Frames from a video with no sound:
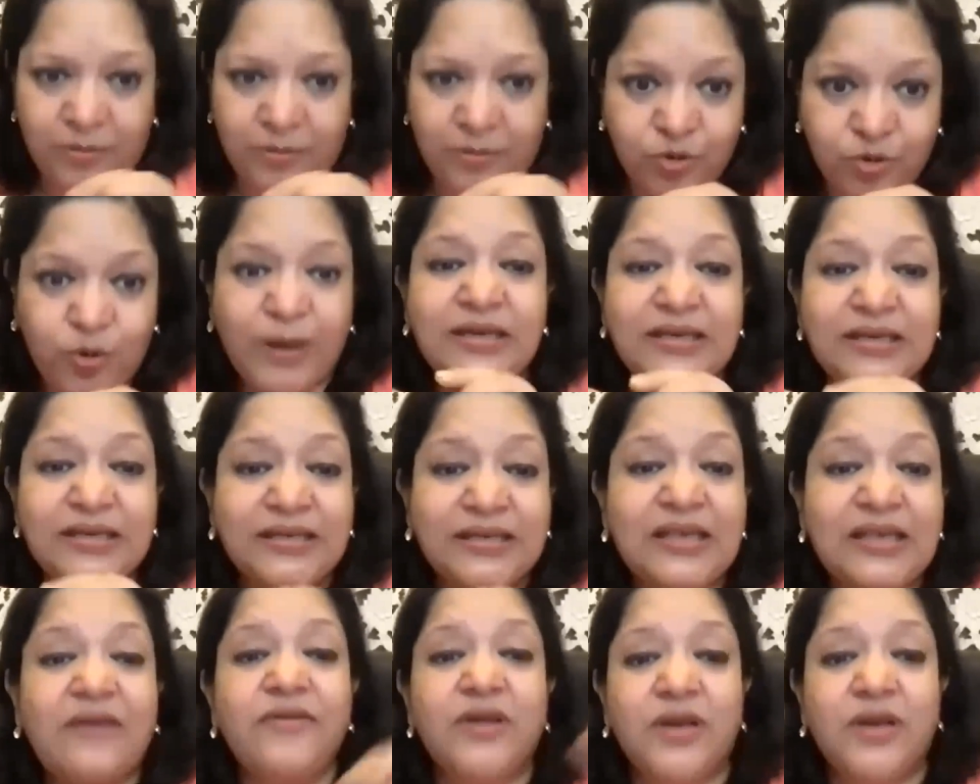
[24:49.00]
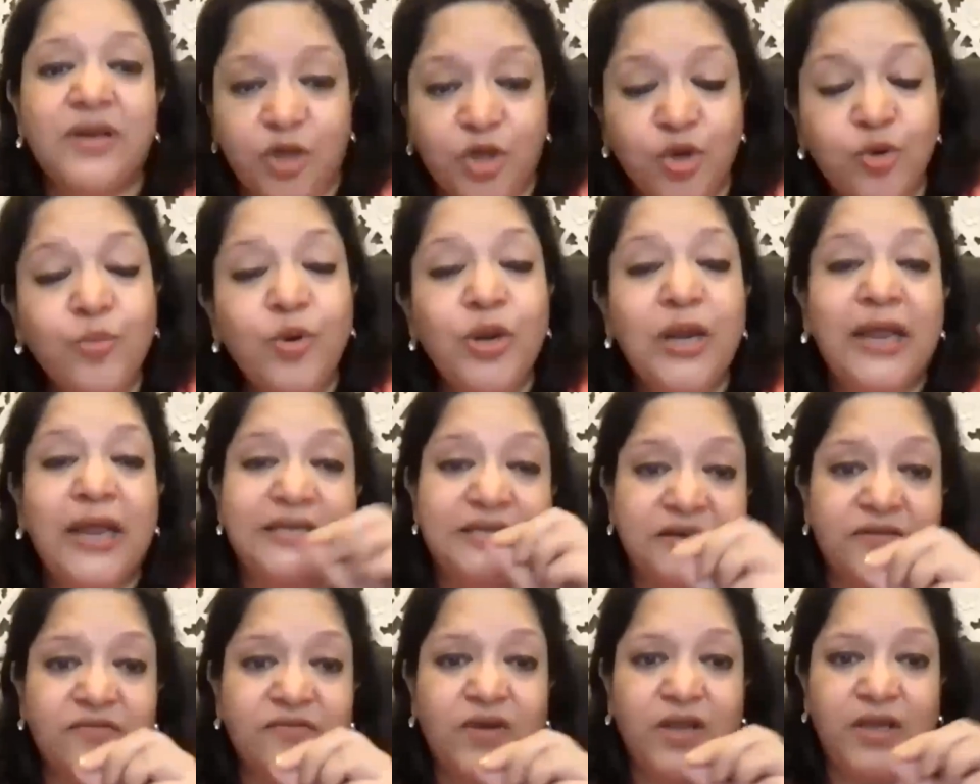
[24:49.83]
27
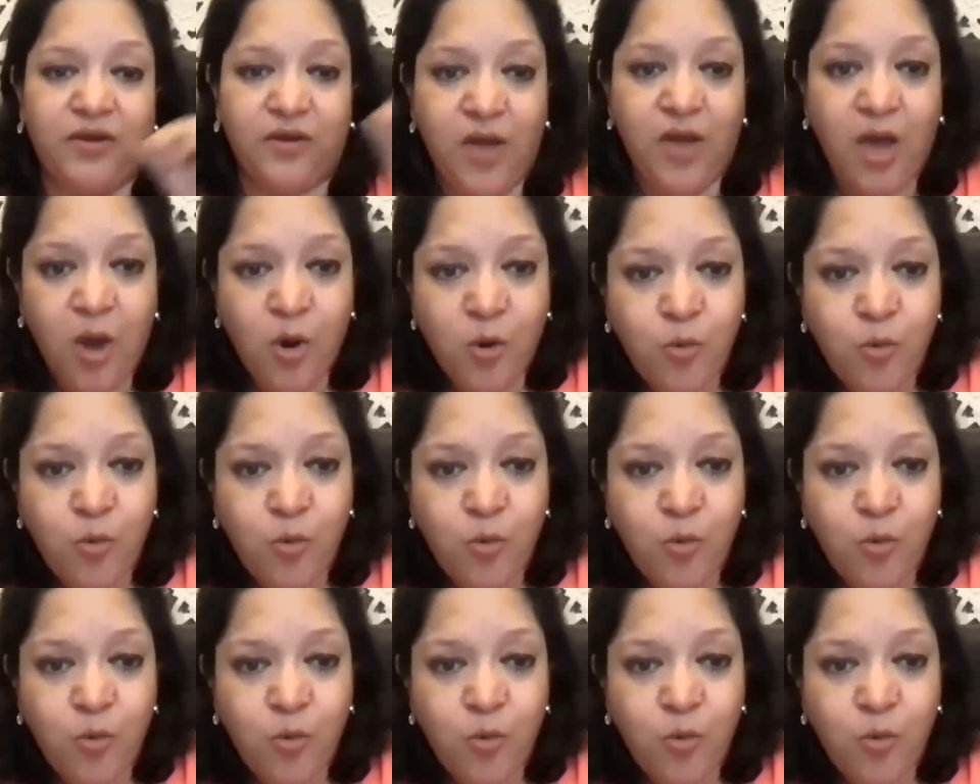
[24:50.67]
cumulatively.